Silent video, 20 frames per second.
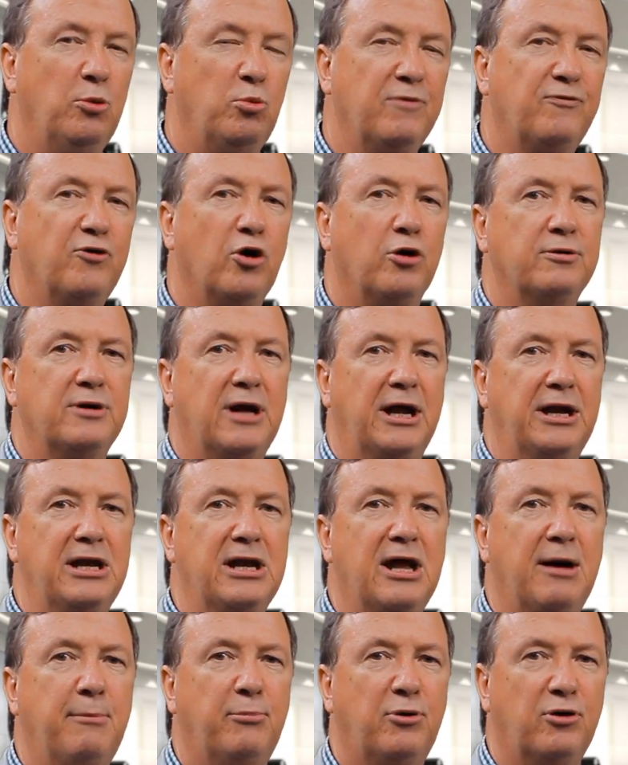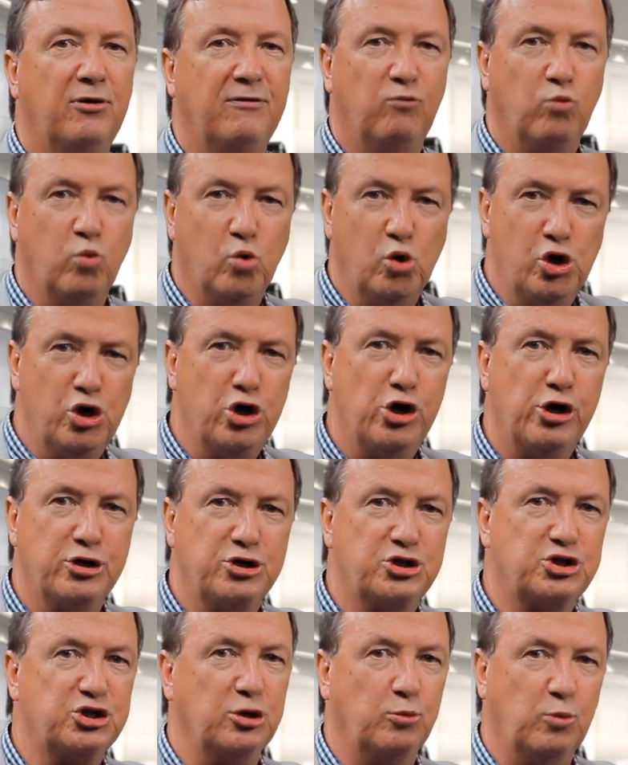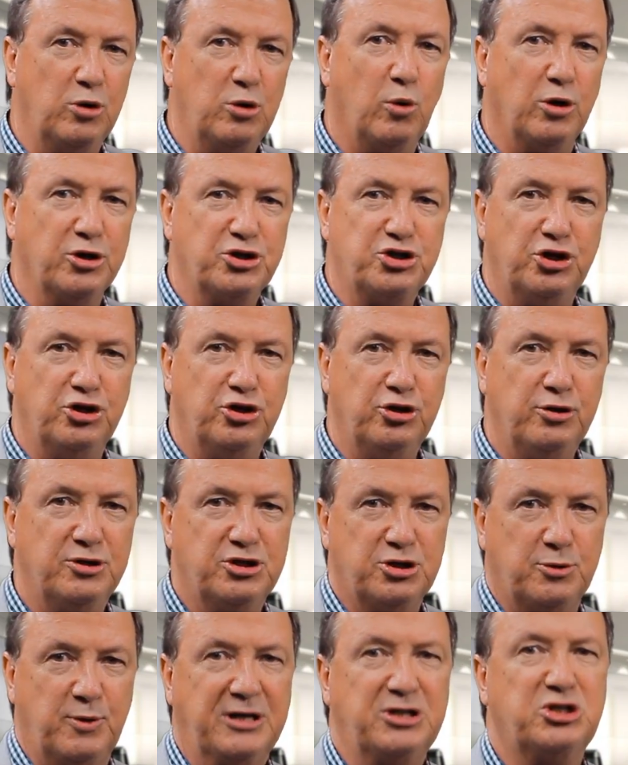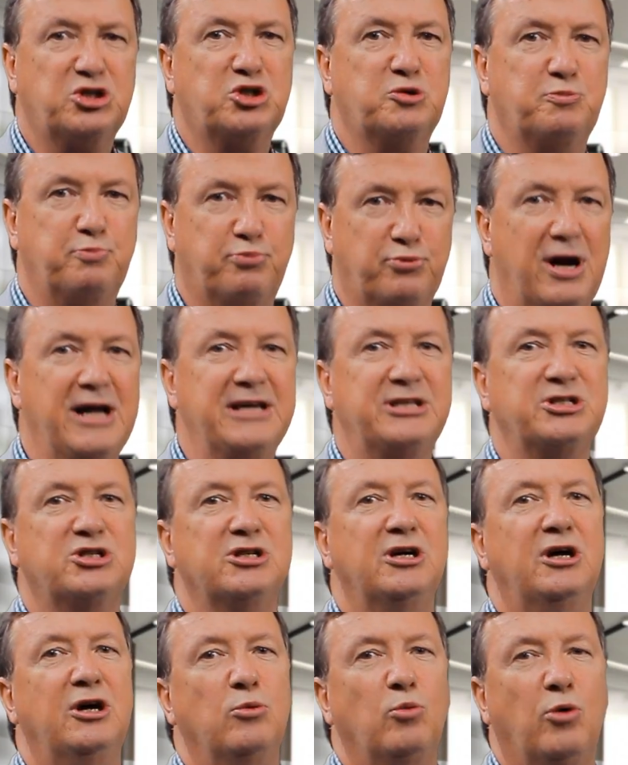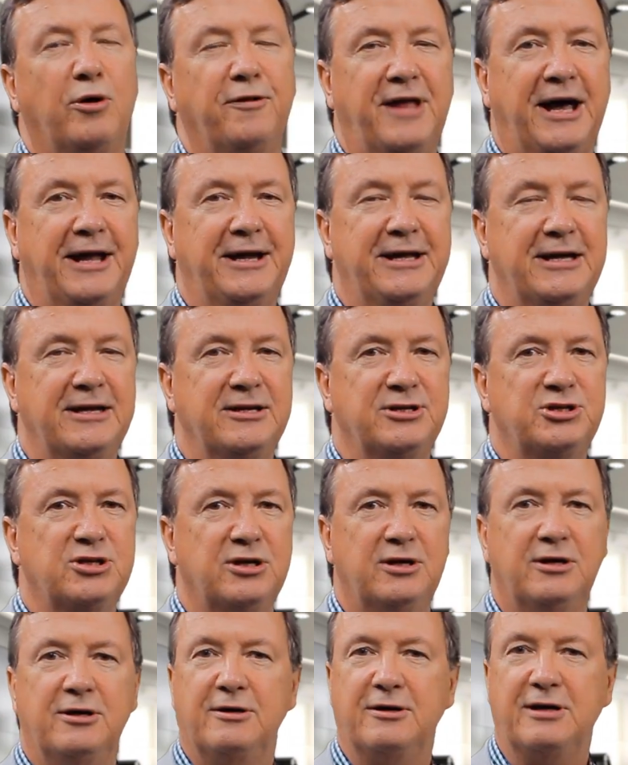We've got a number of words that we want to do to express what that is.